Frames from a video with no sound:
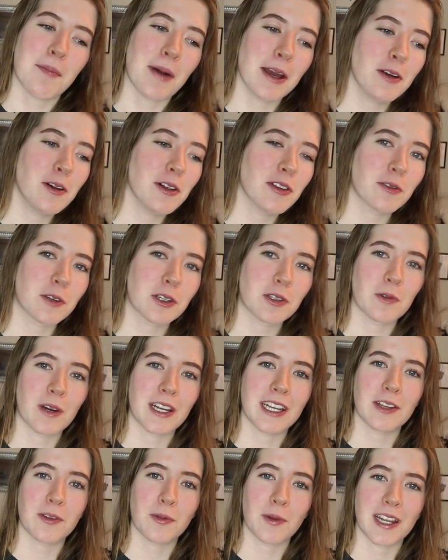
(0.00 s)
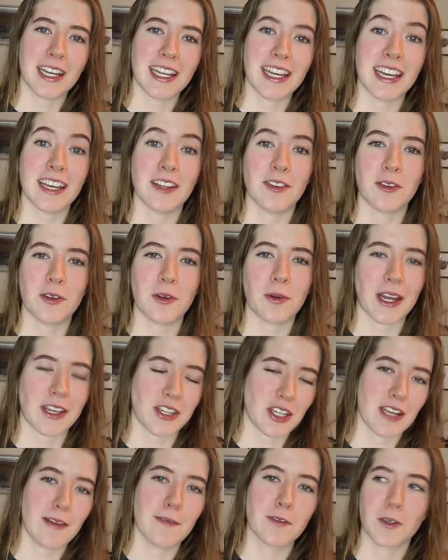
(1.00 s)
My goals for 2020 is to
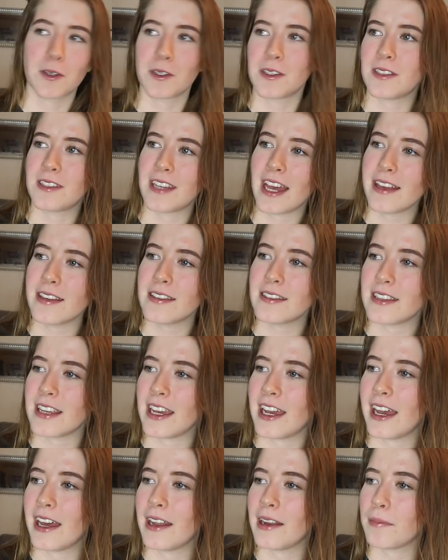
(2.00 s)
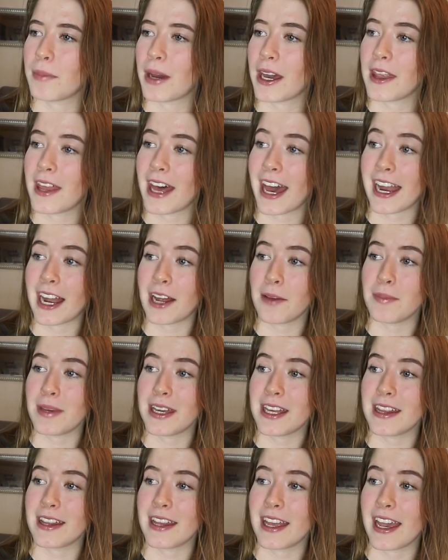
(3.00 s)
achieve success, and by that I
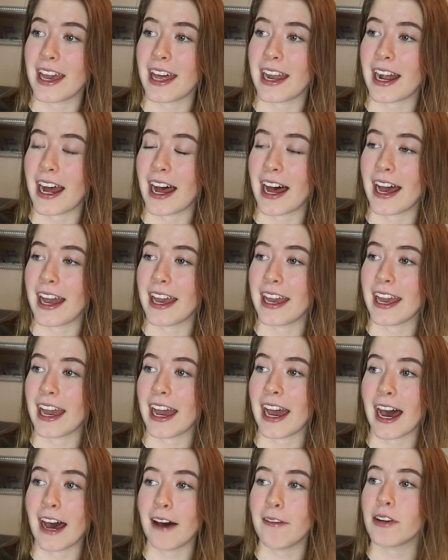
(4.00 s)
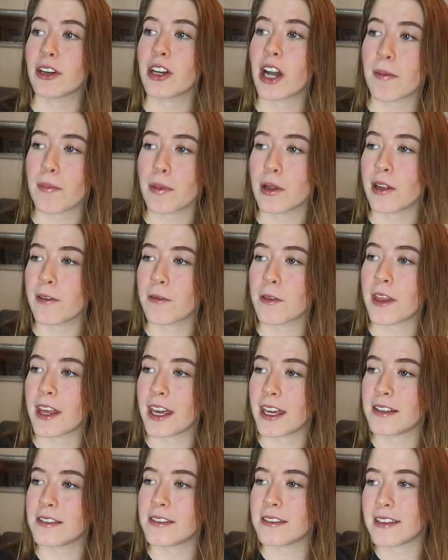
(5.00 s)
mean that I have a couple of
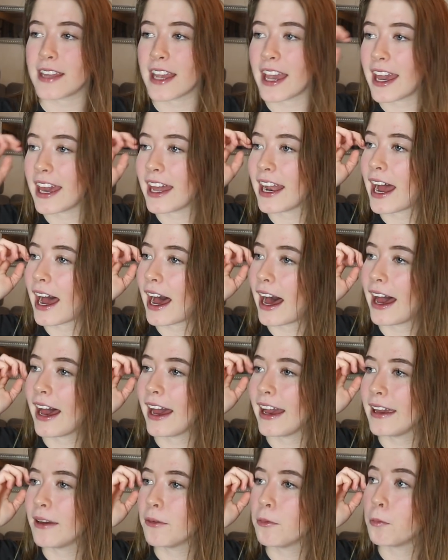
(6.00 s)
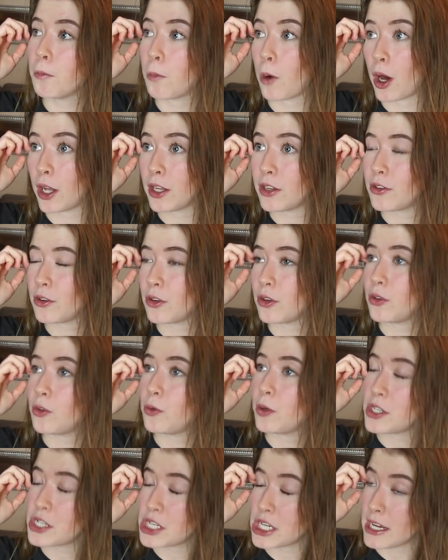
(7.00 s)
things that I want
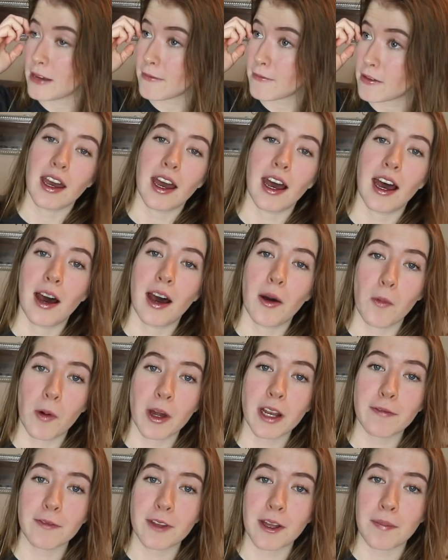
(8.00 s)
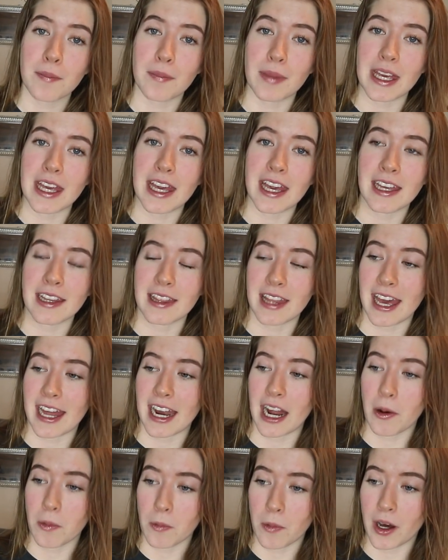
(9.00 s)
to achieve. One of them being
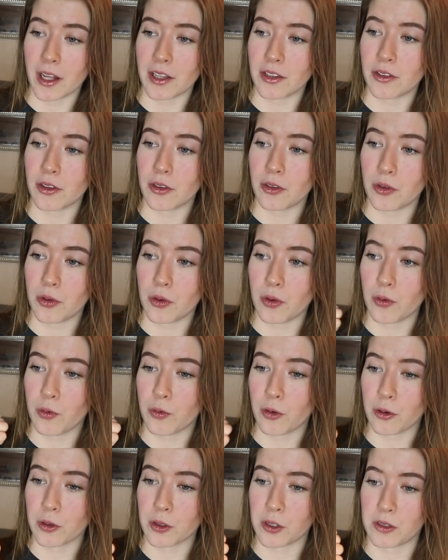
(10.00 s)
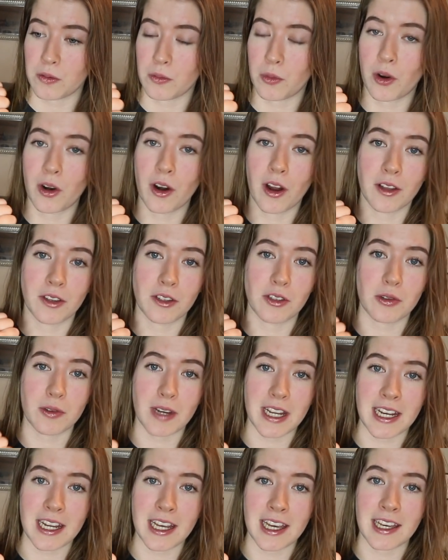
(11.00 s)
that I want to focus more on
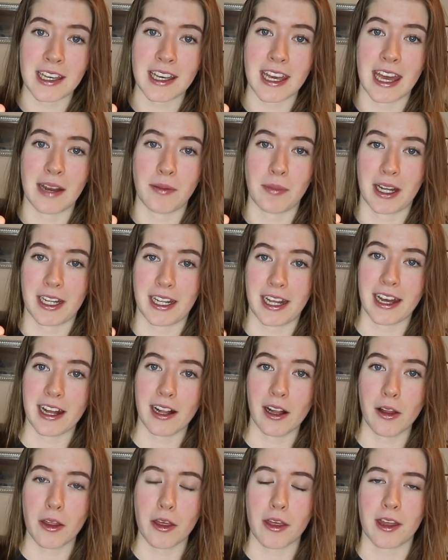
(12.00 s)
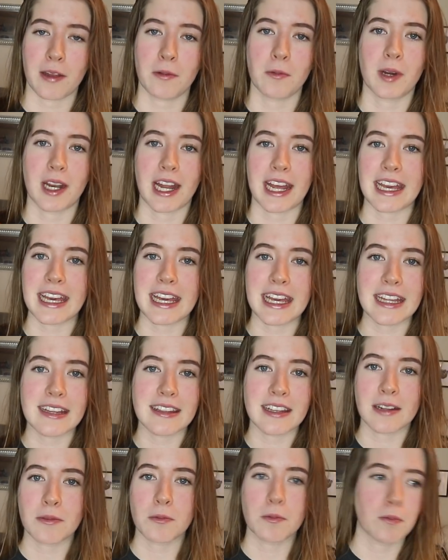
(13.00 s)
training and my health and what I
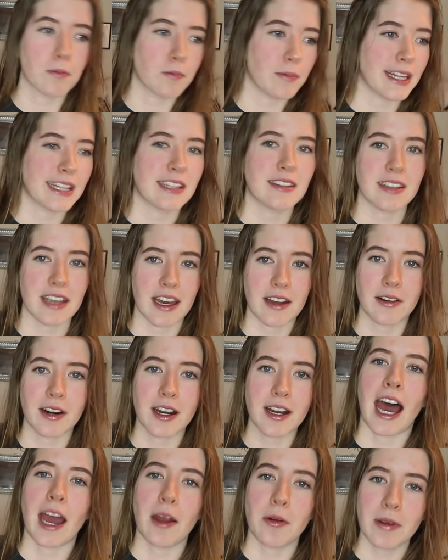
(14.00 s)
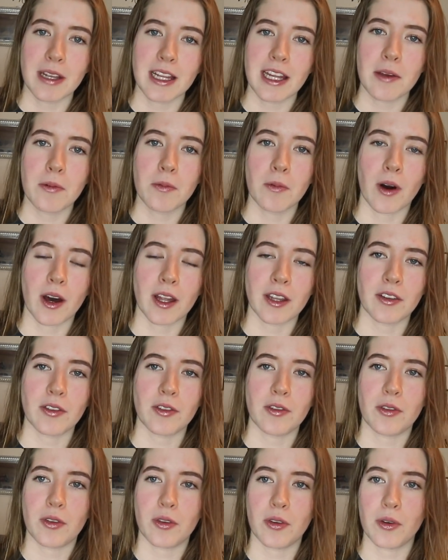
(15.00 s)
eat and etc. I really
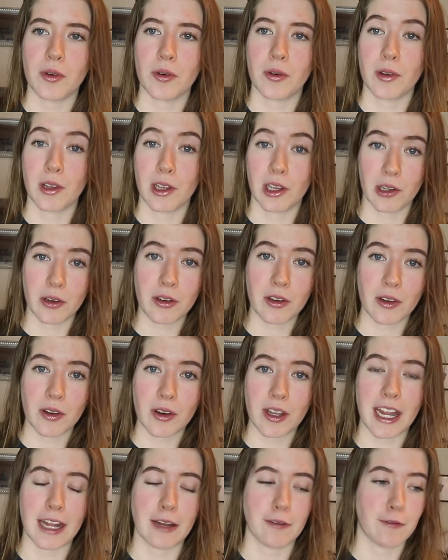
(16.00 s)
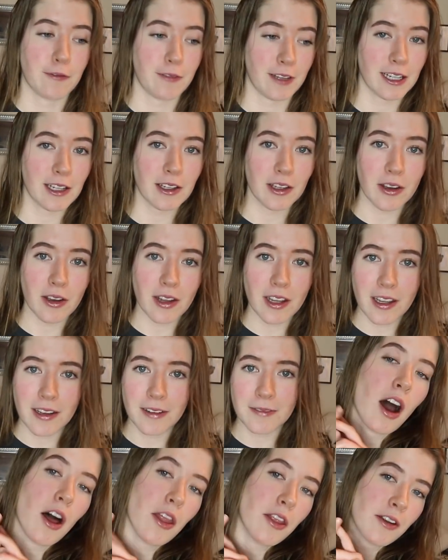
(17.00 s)
want to look good and feel good.
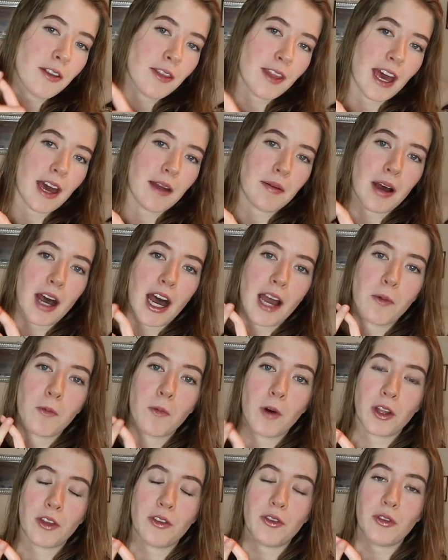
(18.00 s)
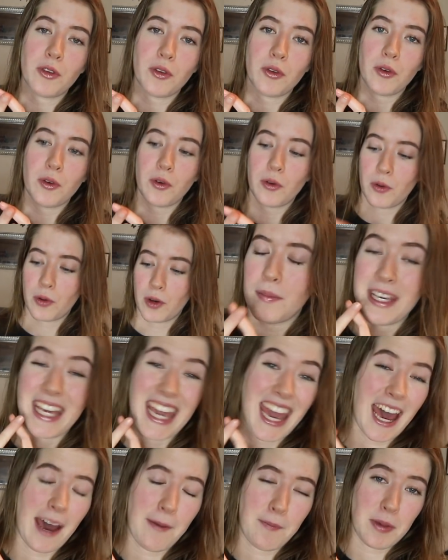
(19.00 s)
Other than that, I want to be
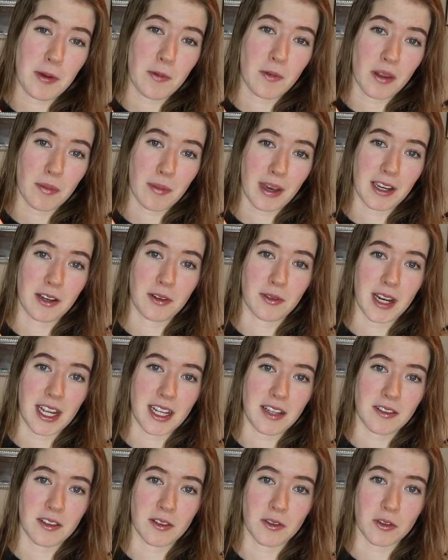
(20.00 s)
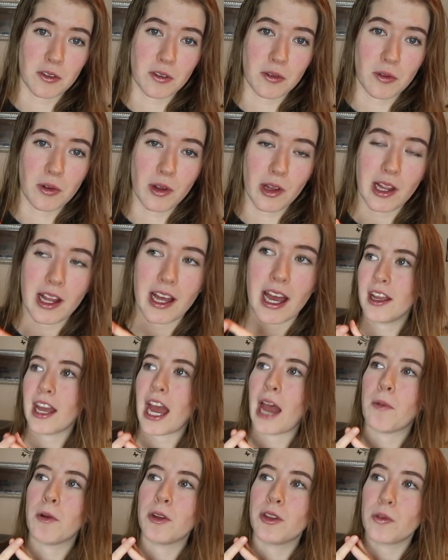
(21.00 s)
happy with my grades in school.
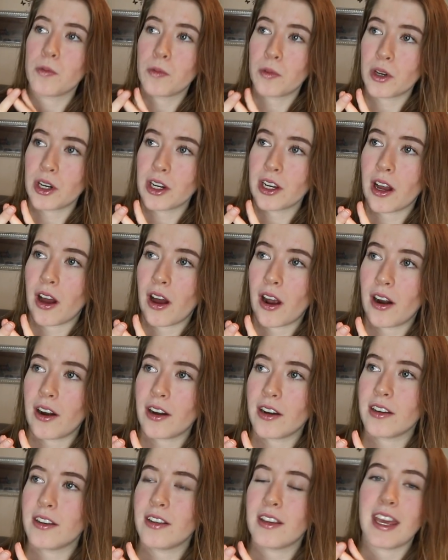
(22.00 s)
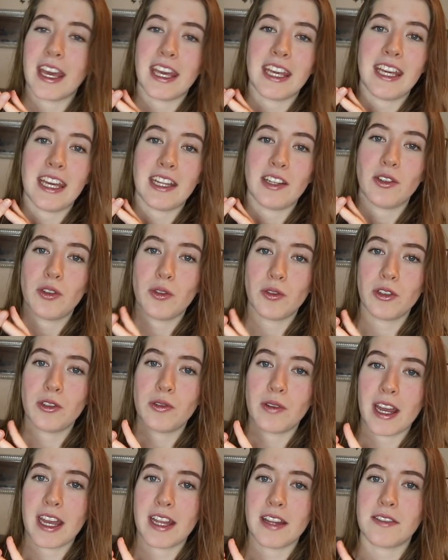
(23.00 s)
I want to work hard and get good
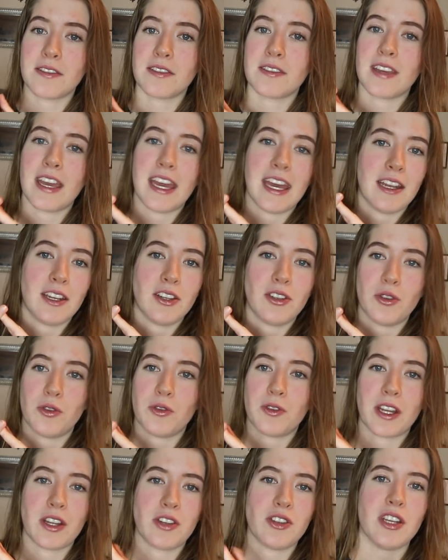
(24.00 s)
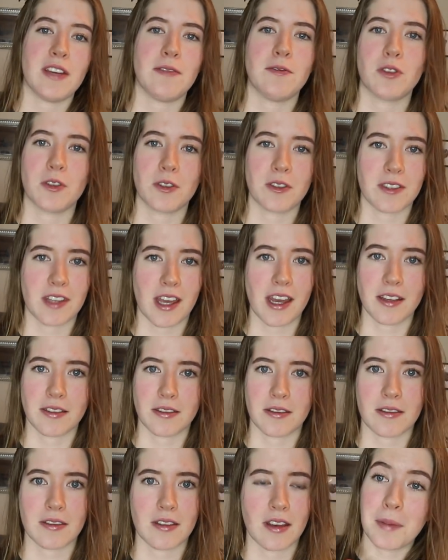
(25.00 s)
grades and just achieve
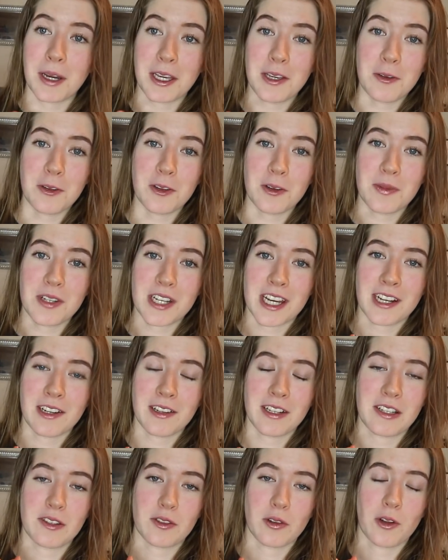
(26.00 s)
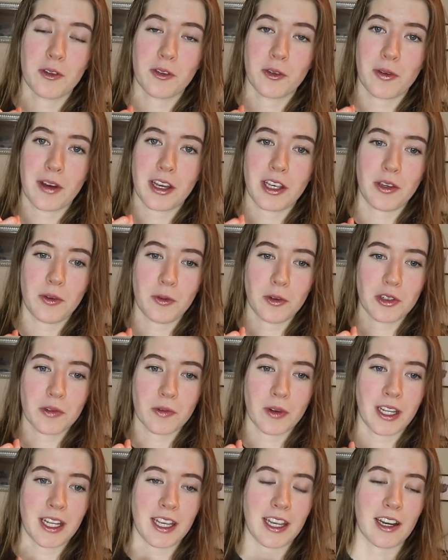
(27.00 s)
success. My YouTube channel is also a huge
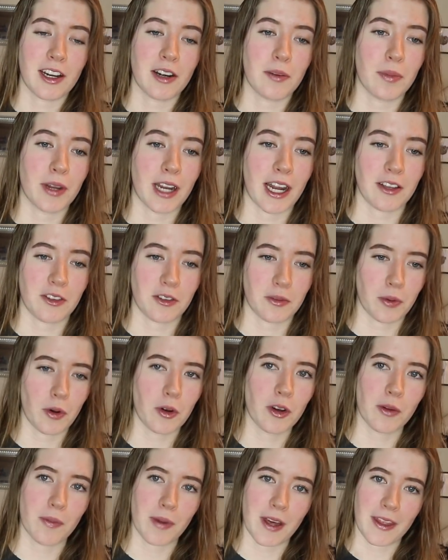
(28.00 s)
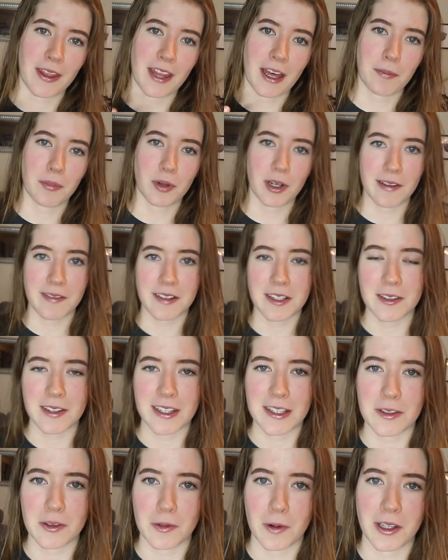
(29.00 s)
one here, but I spoke about that
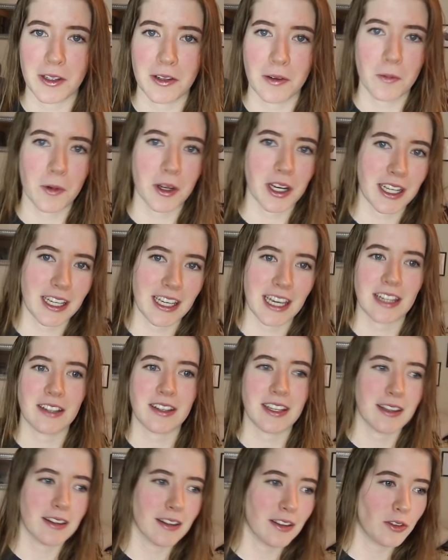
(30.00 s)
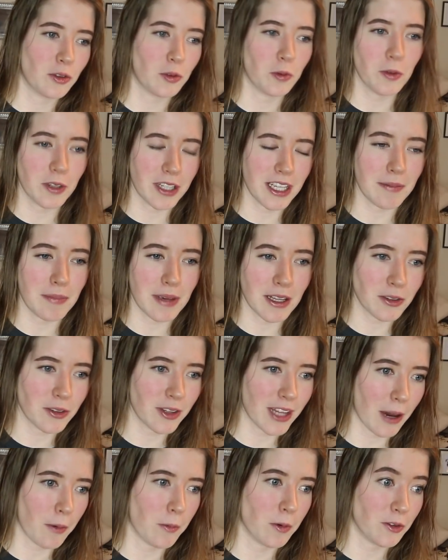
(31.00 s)
previously, so I don't want to get too deep
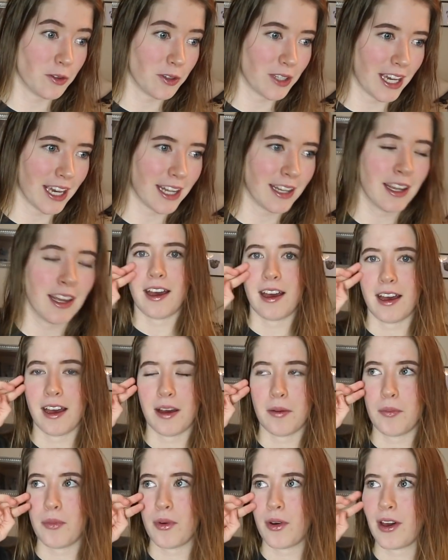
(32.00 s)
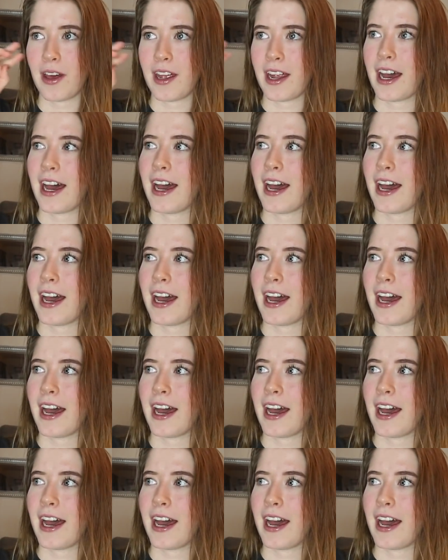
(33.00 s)
into that once again, but